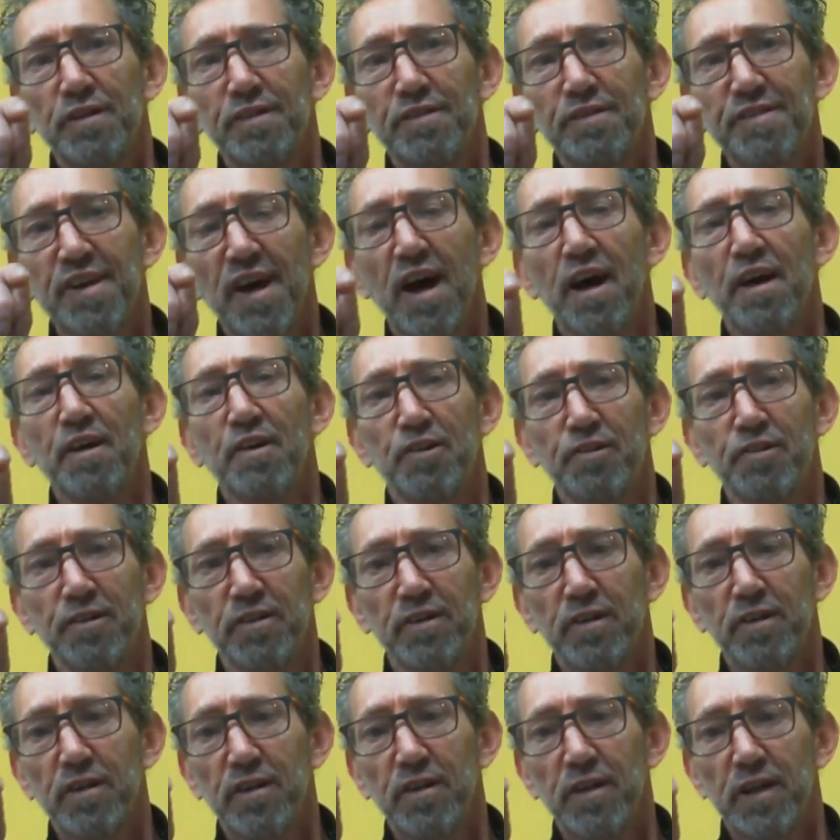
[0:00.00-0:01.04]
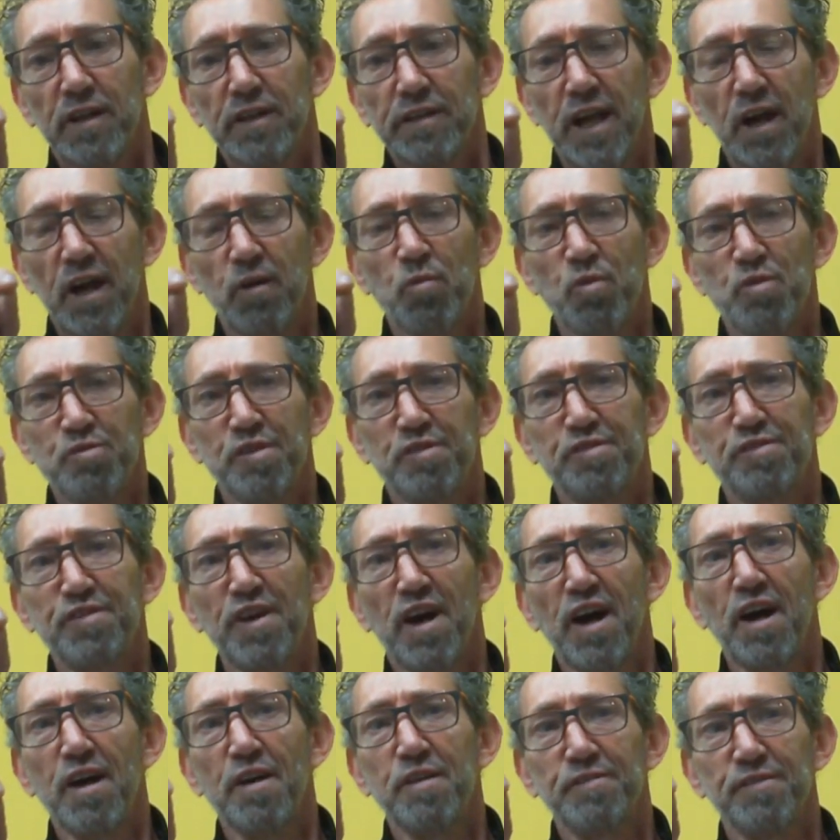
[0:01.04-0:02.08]
tire. That was the
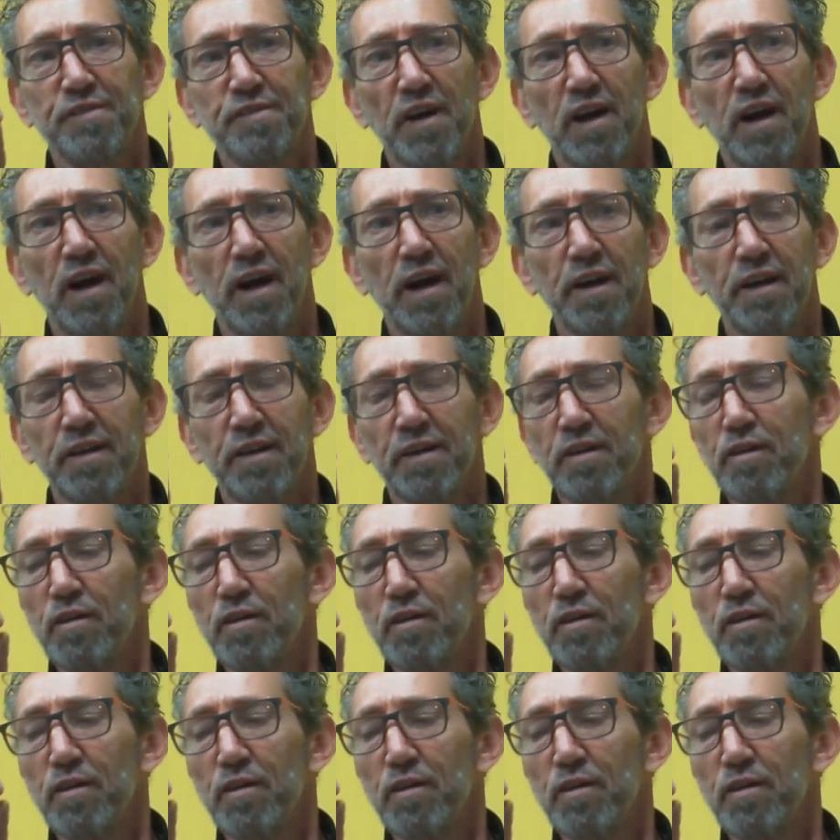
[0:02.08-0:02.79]
size I